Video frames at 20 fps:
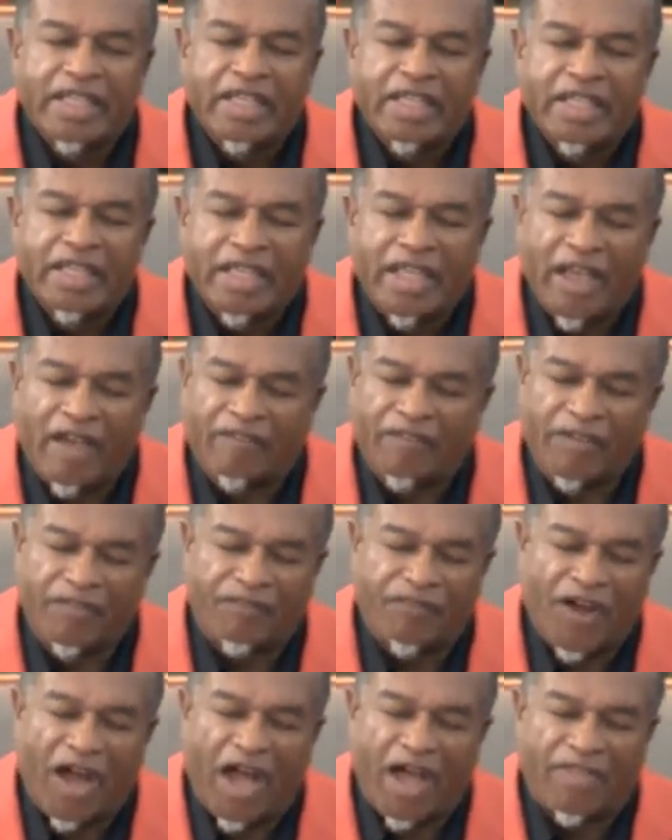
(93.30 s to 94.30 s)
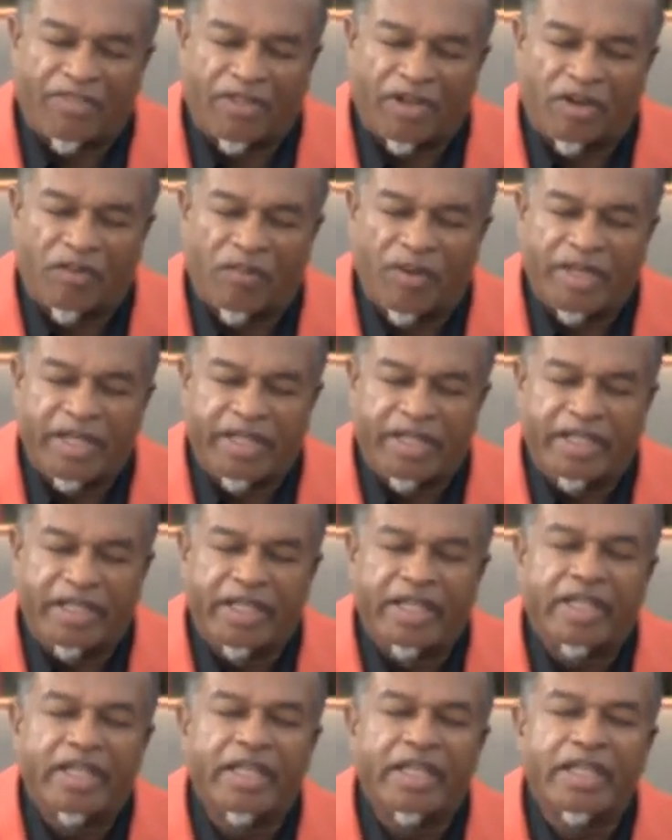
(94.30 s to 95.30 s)
Heavenly Father, we
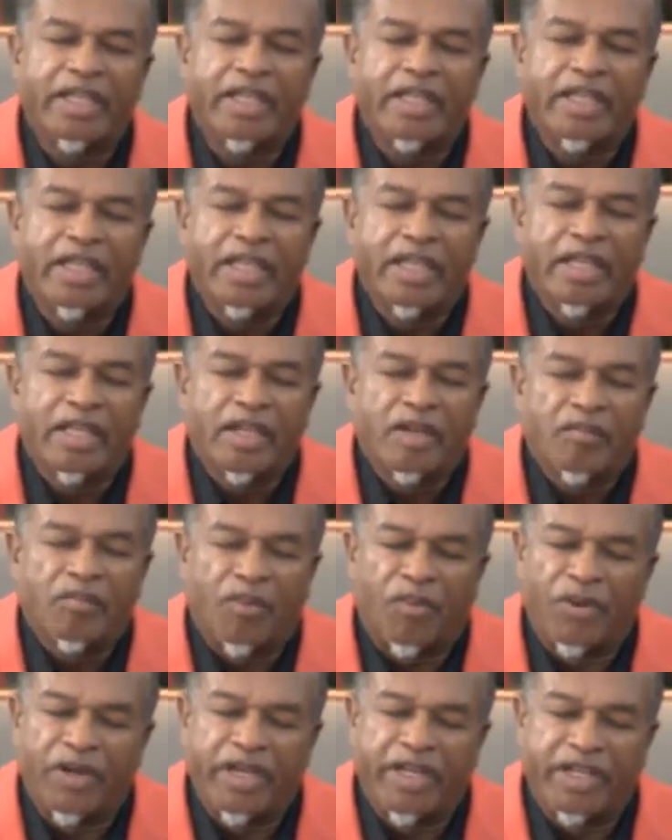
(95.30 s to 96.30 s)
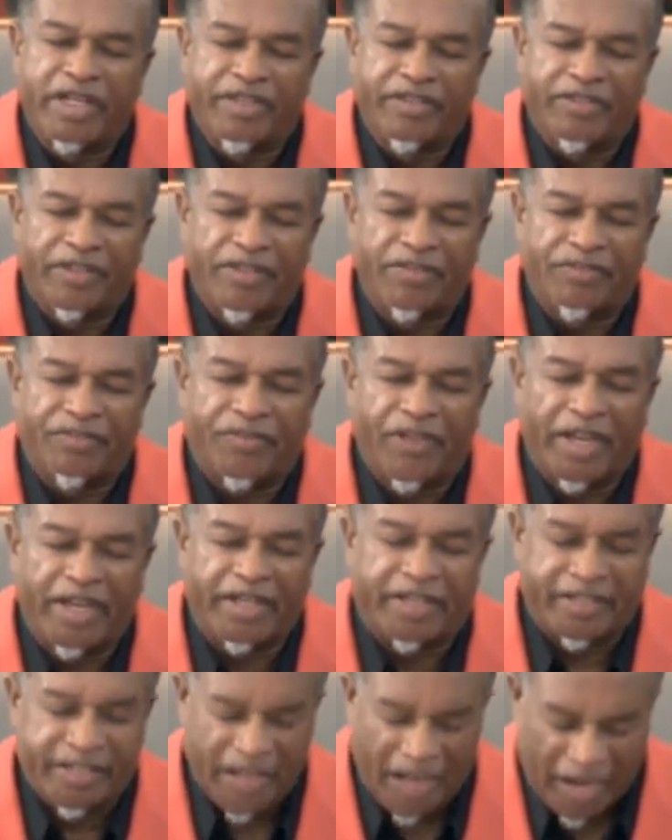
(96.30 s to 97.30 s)
breathe and
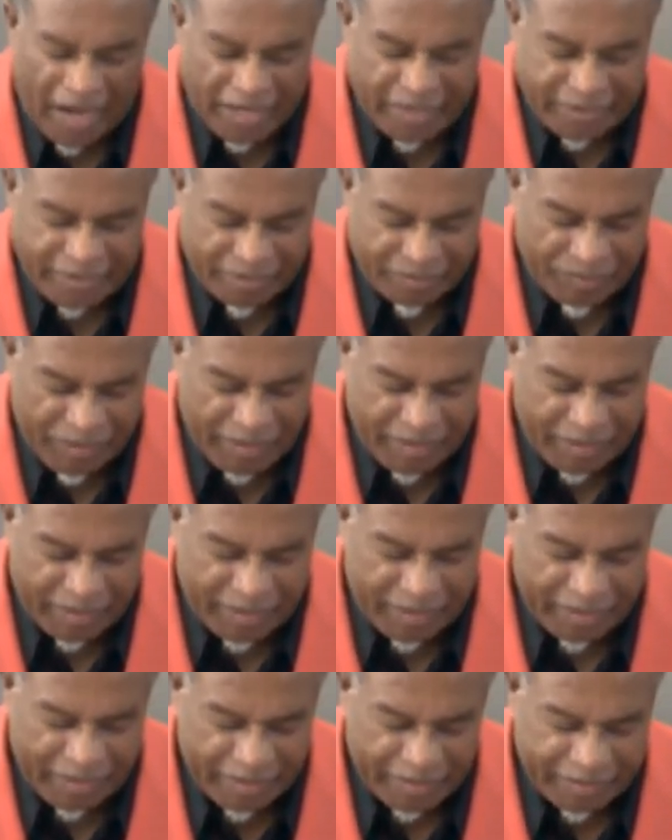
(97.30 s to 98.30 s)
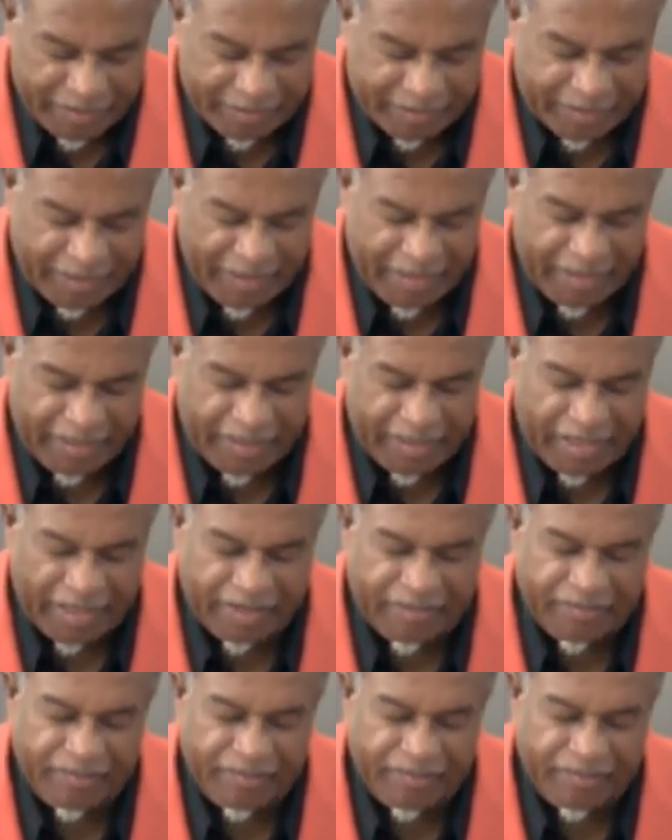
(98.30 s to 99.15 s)
think not. We see and